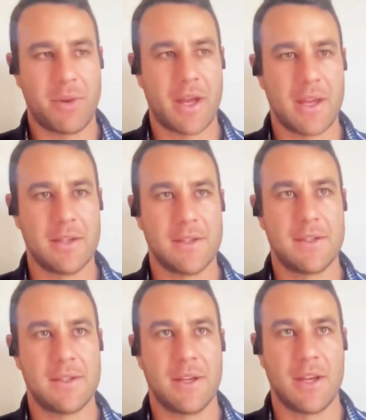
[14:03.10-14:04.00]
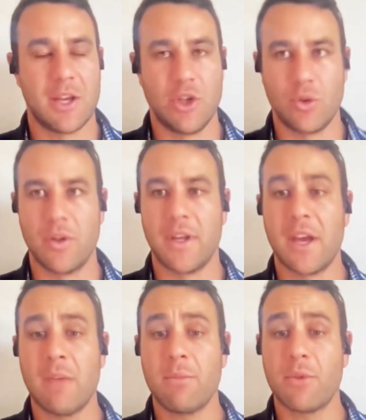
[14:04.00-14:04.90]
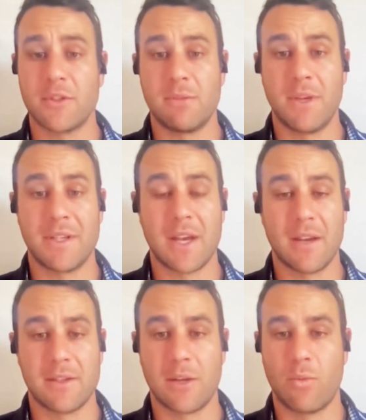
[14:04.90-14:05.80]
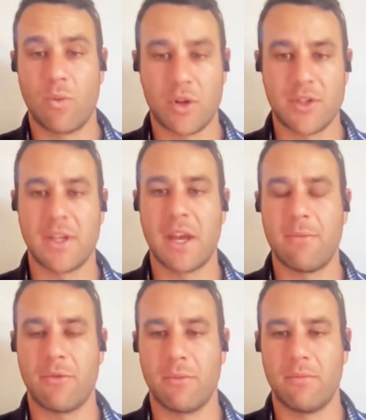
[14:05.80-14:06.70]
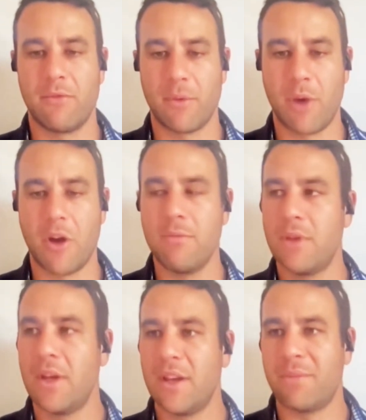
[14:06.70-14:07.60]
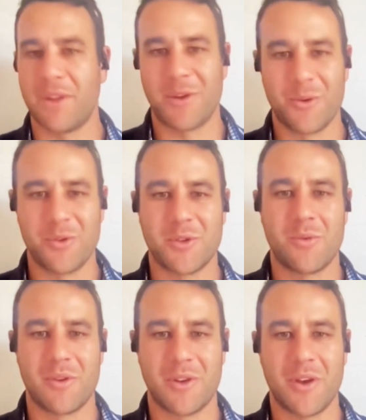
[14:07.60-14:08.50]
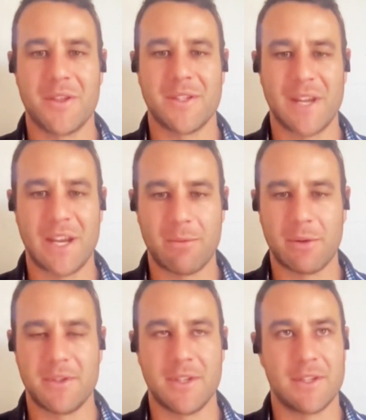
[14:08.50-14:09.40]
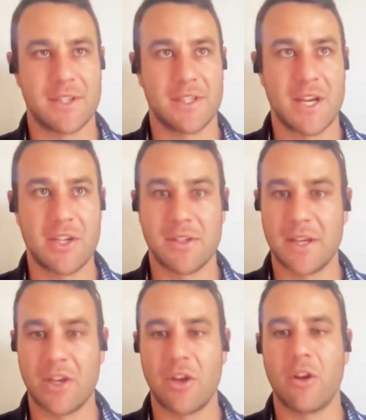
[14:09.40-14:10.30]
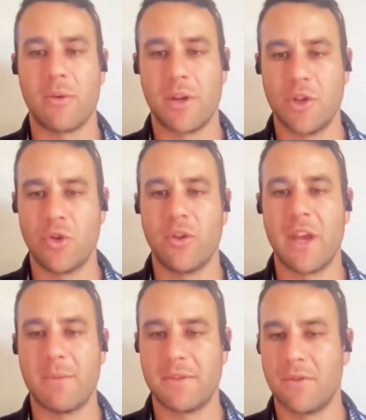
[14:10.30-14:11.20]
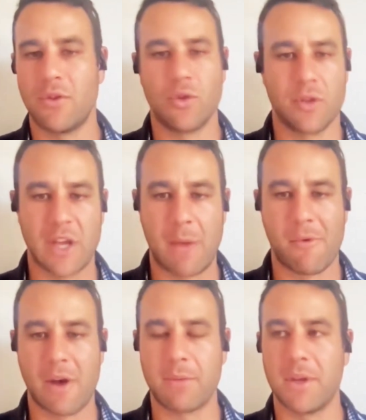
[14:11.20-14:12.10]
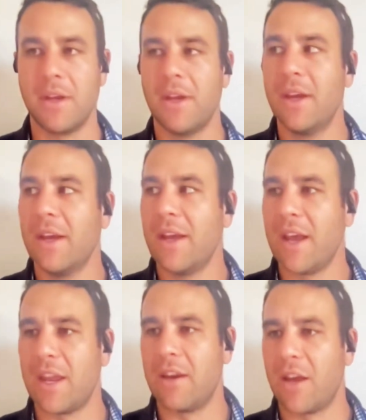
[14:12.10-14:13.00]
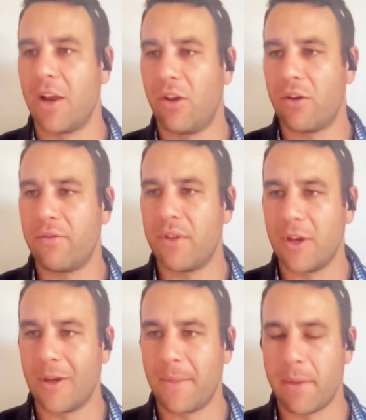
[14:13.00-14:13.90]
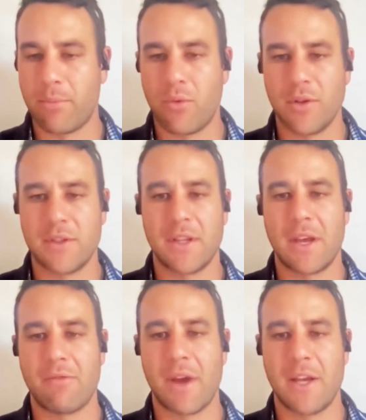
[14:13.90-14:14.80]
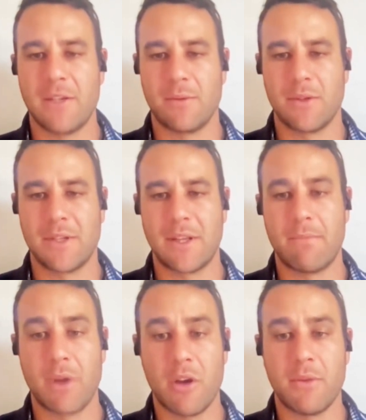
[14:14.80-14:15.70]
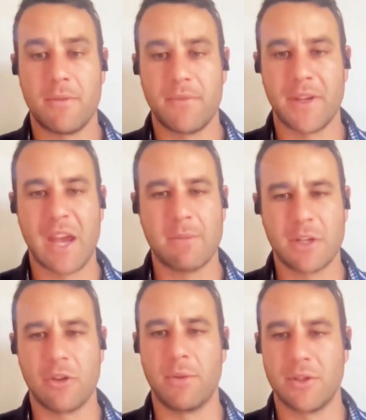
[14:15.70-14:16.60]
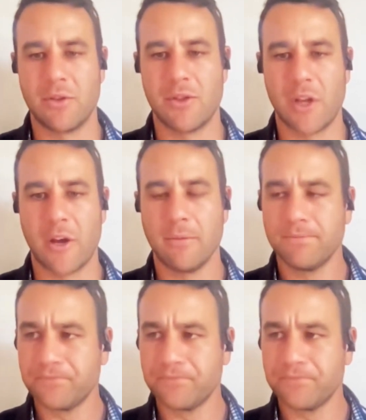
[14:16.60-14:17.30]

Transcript: players enjoy the game, and also spectators can watch the game from home. They can also want to go to the stadium, like we said in the Six Nations. They can go to it, enjoy the atmosphere, enjoy the game of rugby. And a lot of the points that they raised was, at the moment, the game's a little bit too slow,